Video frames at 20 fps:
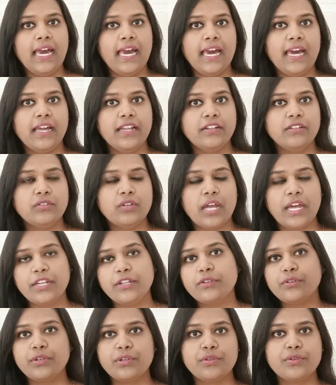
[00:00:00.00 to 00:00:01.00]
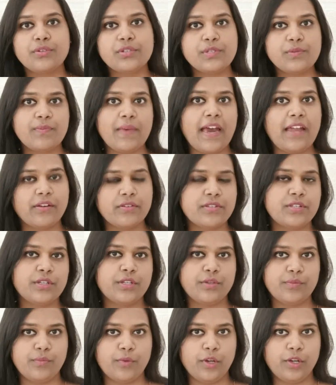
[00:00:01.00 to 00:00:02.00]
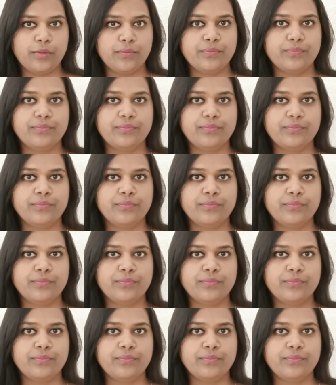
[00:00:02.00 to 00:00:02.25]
and try to use paracetamol.